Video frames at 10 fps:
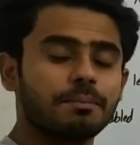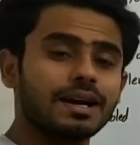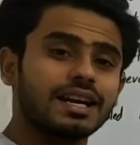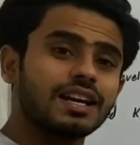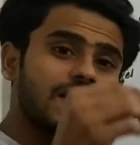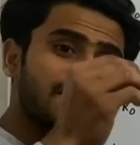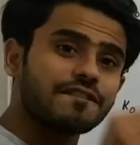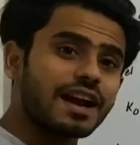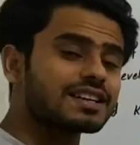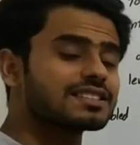but it
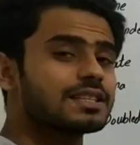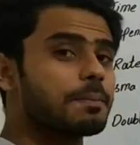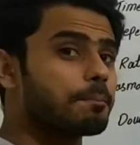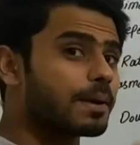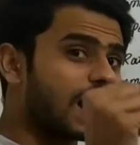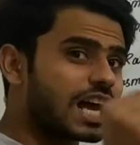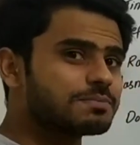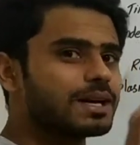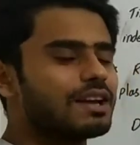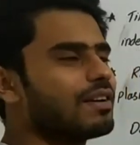affects the
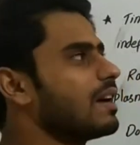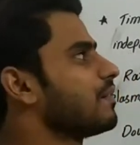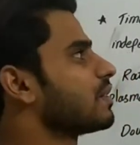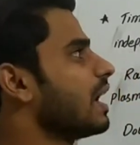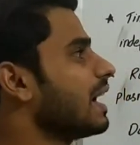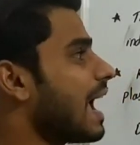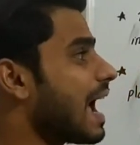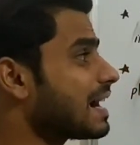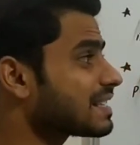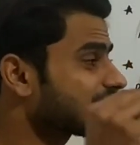plasma level of drug
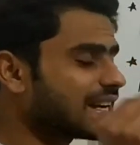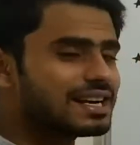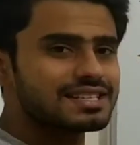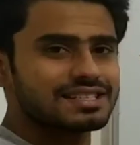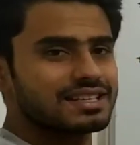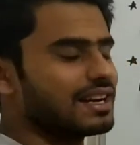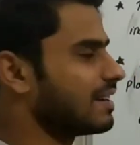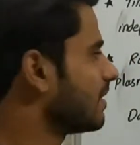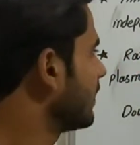at steady state.